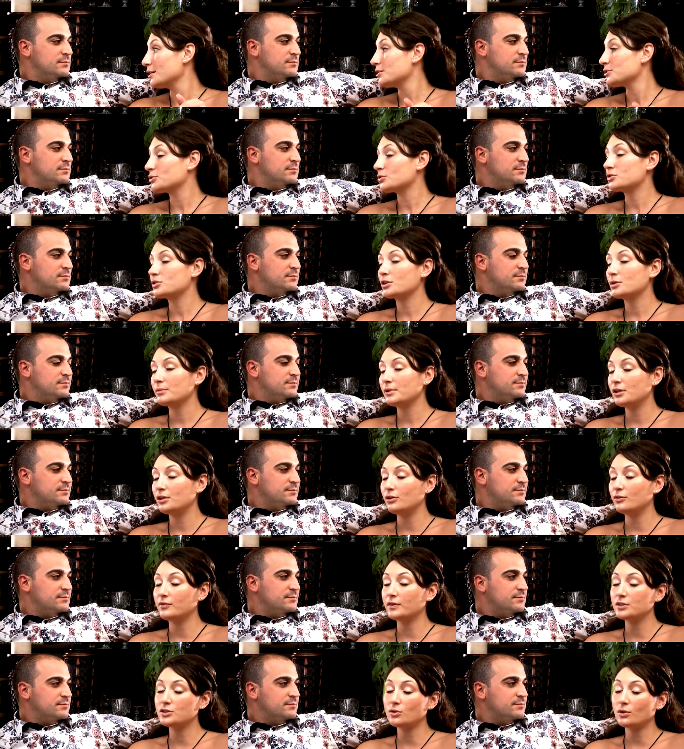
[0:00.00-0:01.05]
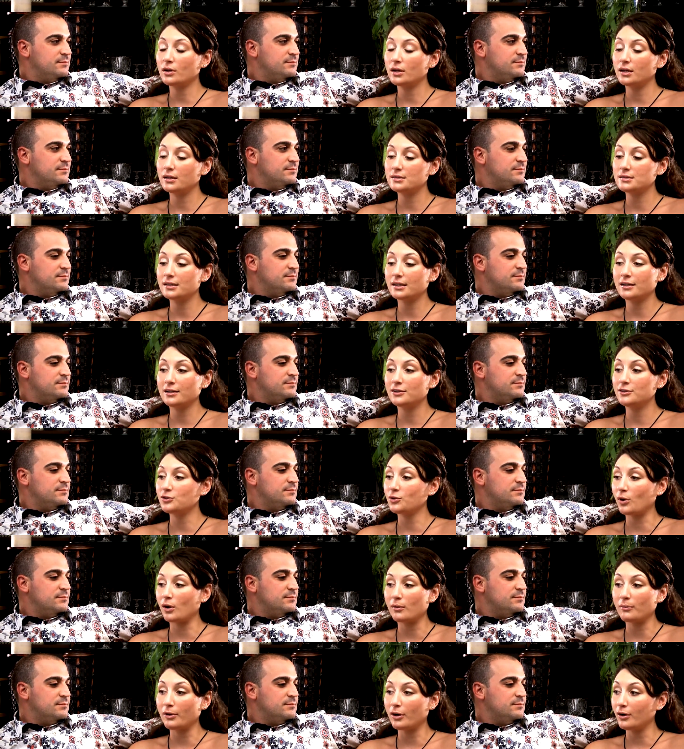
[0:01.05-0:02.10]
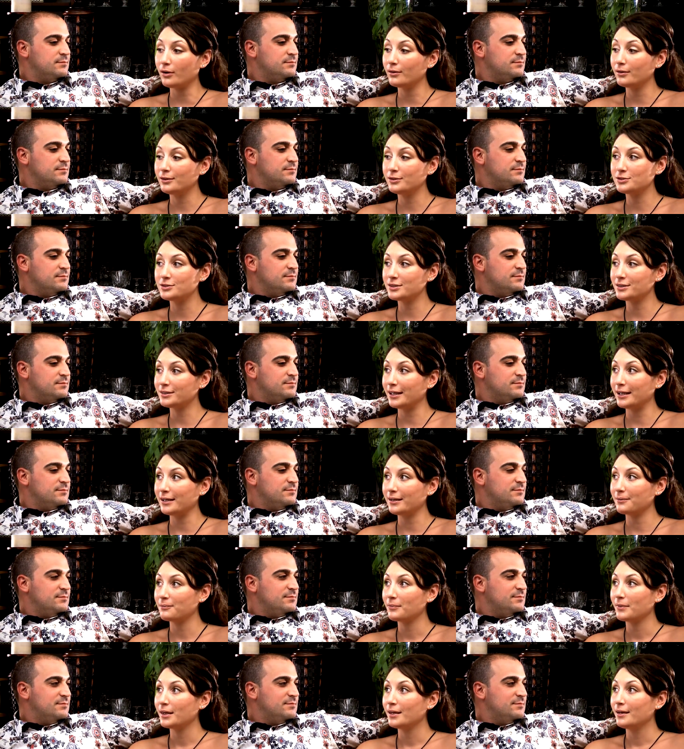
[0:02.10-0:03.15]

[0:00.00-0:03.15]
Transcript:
Speaker 1: So it's gonna be cute. Victoria is like adorable. She's, like,